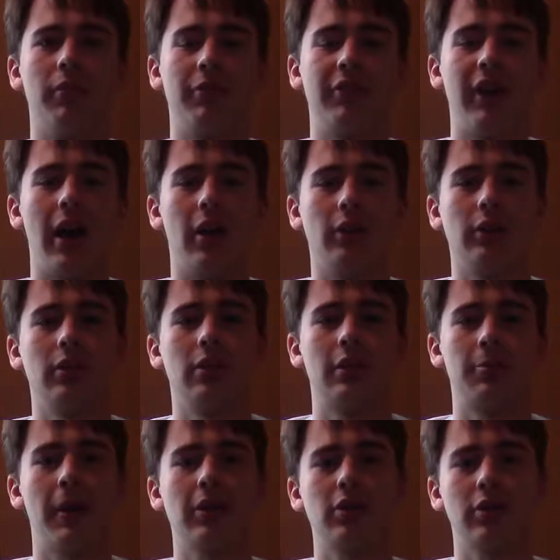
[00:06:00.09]
found,
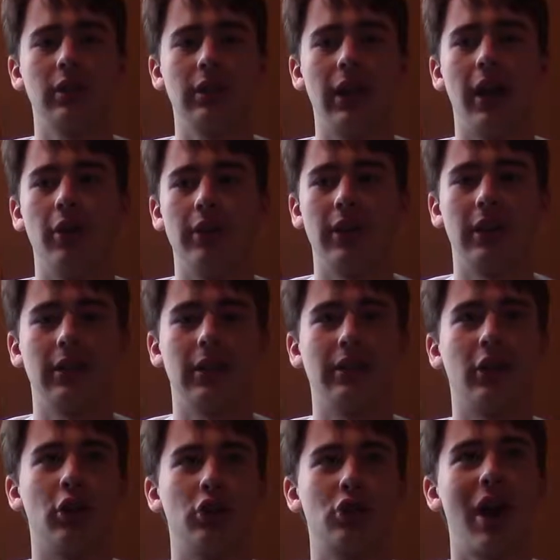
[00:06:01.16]
especially nowadays that
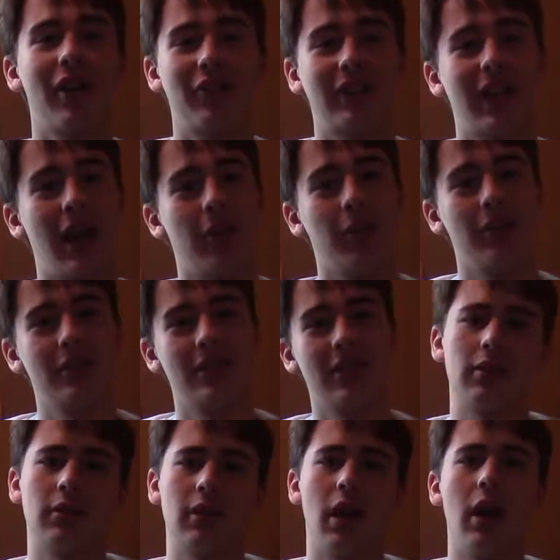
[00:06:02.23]
there are traffic cameras.
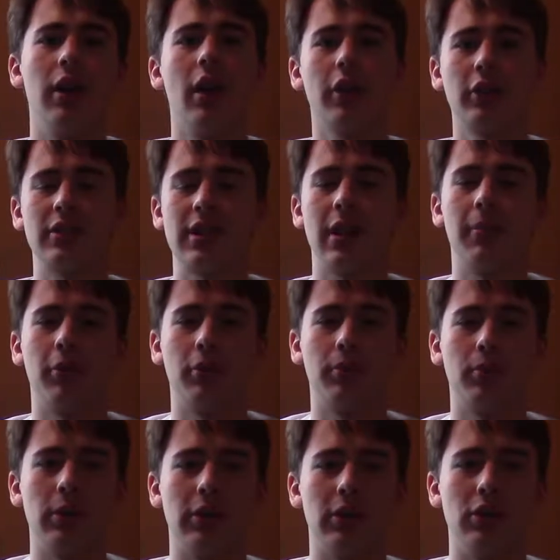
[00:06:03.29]
Another example
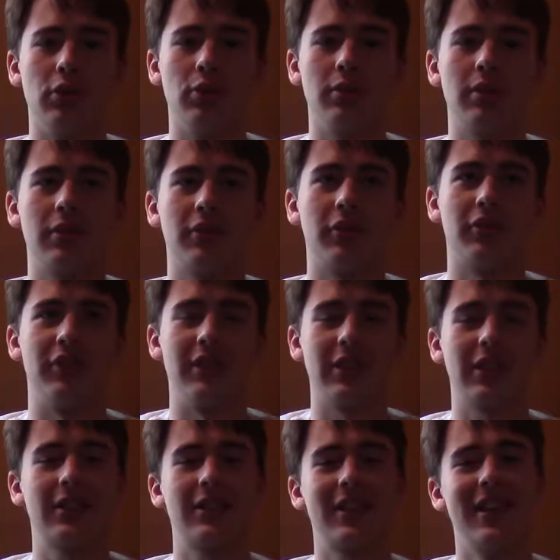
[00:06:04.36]
we can use for
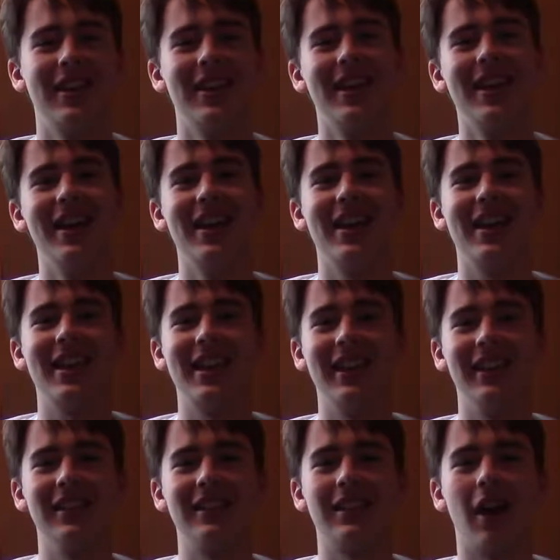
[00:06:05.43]
physics
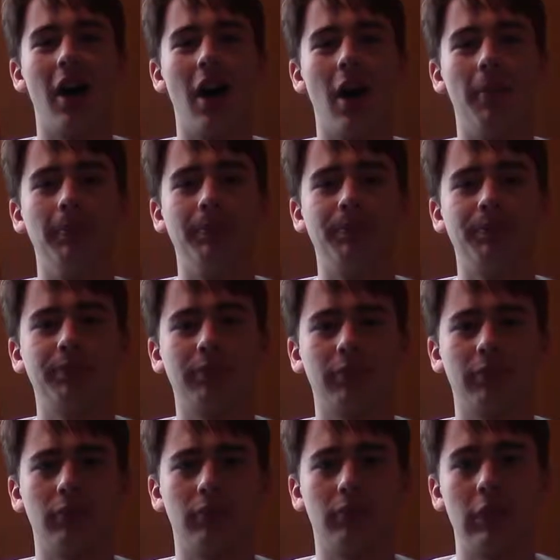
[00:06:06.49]
is
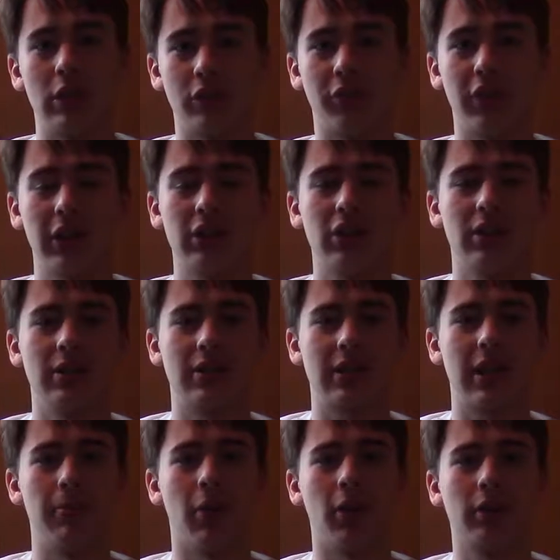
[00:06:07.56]
friction and
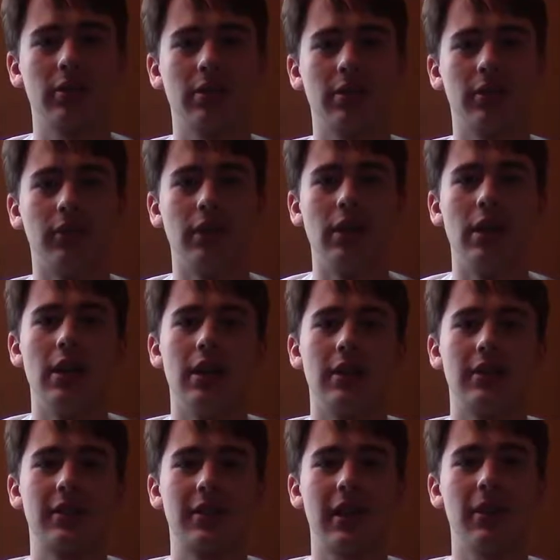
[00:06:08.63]
skid marks.
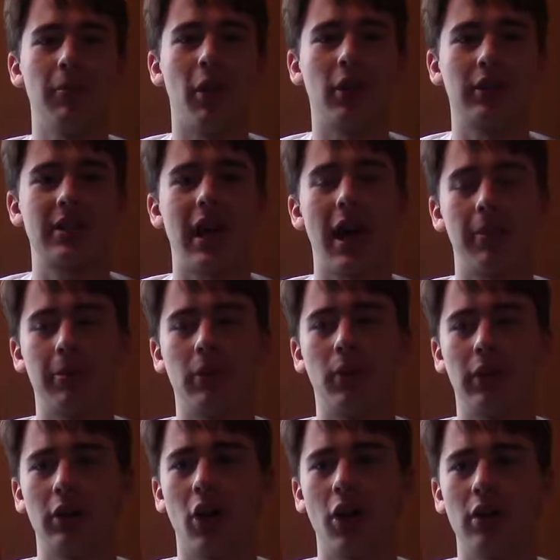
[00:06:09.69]
Skid marks happen
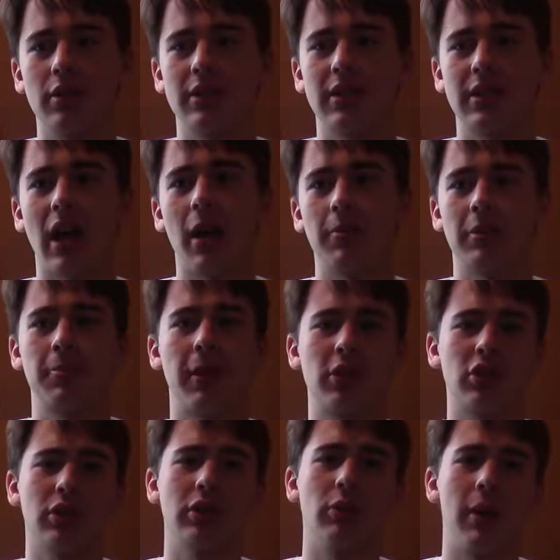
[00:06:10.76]
when cars stop,
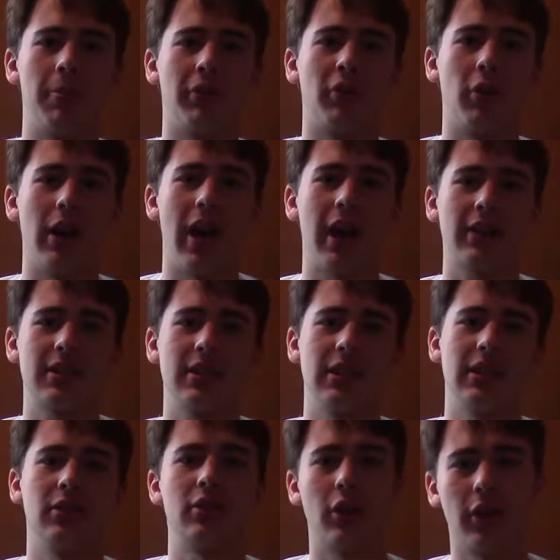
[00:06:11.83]
especially right before an
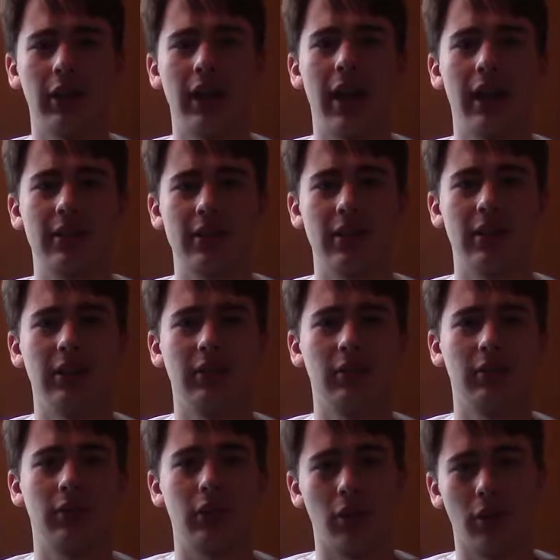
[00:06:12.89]
accident, during an accident,
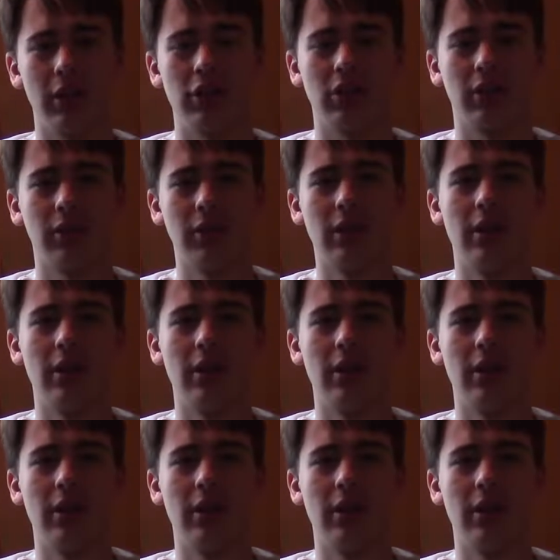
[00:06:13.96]
collision.